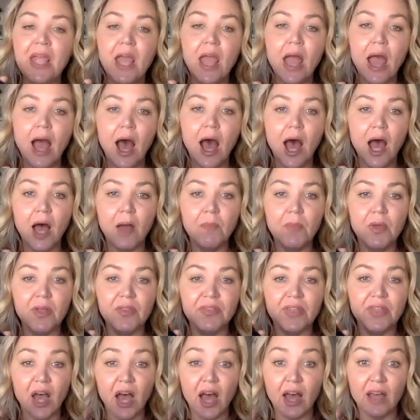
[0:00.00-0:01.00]

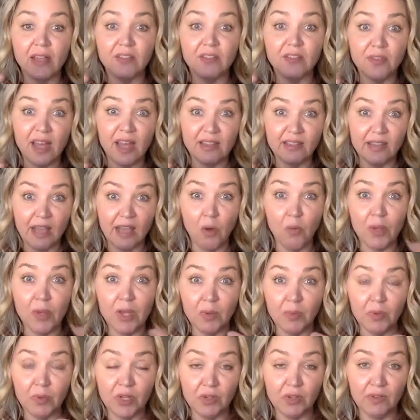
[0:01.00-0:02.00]
So that's how we
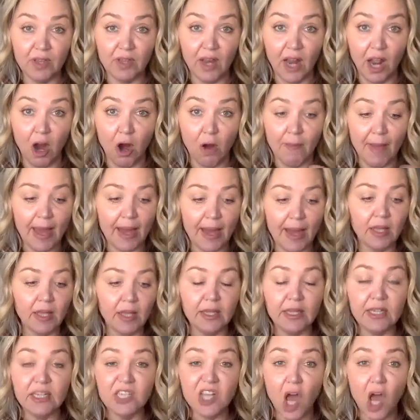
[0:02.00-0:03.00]
would use it
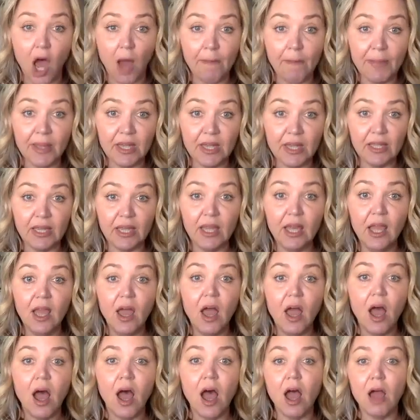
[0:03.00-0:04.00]
aromatically. Topically,
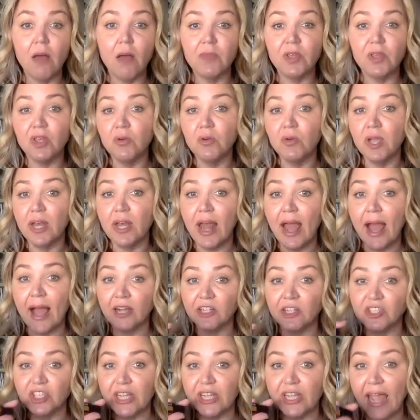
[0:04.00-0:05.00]
you can
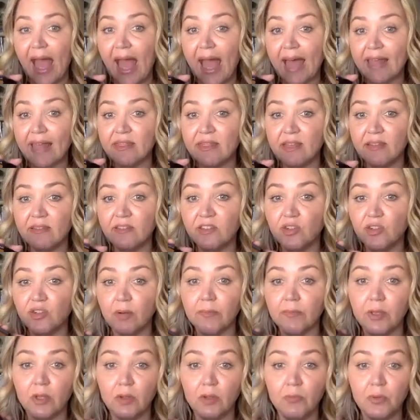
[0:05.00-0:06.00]
actually add this to
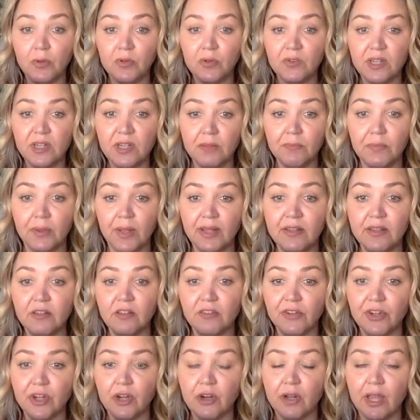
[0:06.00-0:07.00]
immune boosting blends
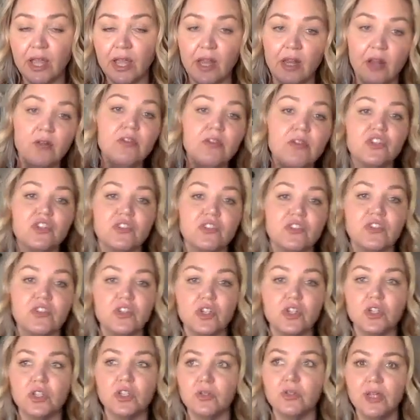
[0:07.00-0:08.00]
for your kiddos. Just
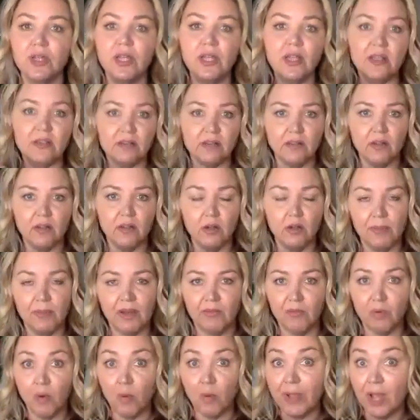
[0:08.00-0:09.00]
dilute it. It's a little bit
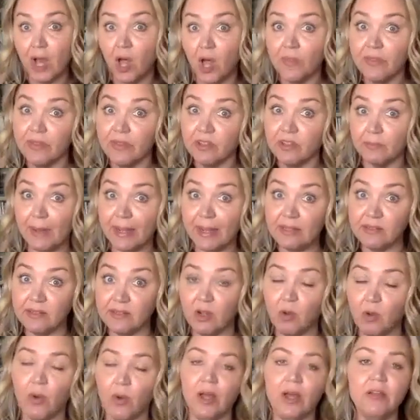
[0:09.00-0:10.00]
of what we call the spicy
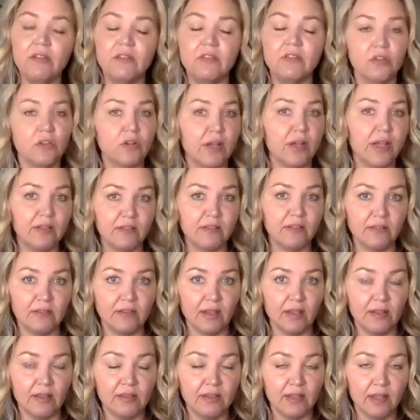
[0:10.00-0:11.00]
oil. So there is
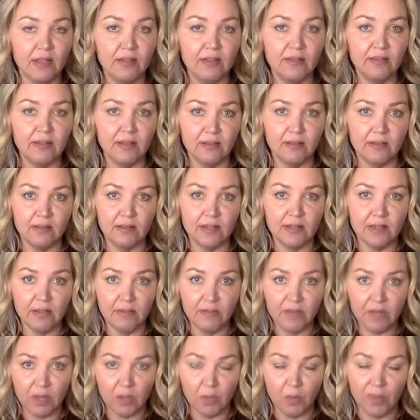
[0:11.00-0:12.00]
a skin
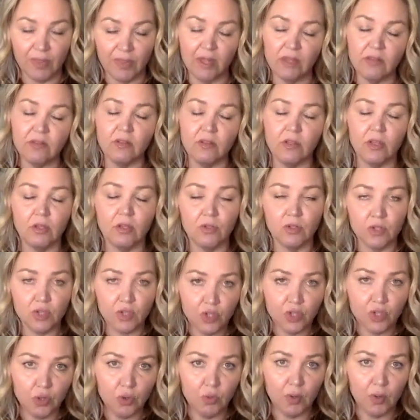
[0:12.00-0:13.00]
sensitivity with it. So you
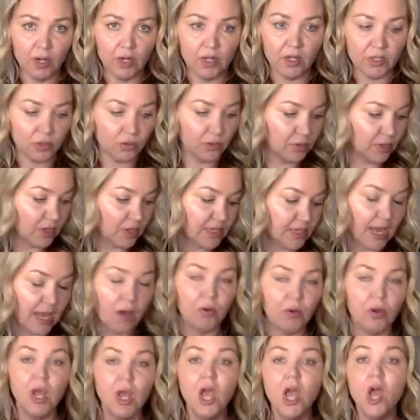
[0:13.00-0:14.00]
do want to dilute it
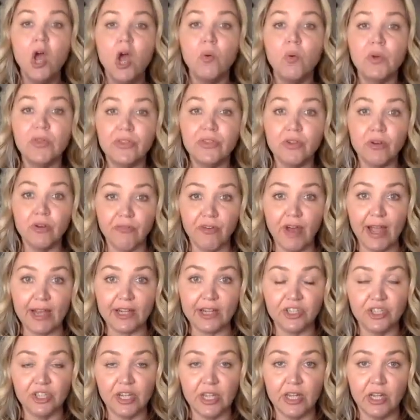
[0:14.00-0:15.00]
down with your
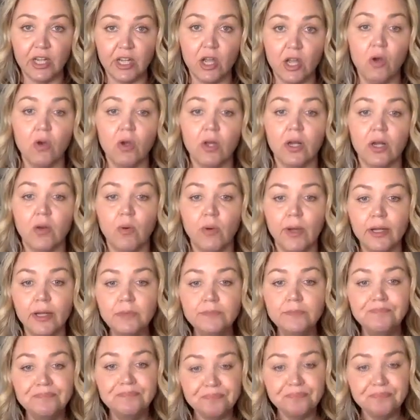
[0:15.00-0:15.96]
fractionated coconut oil.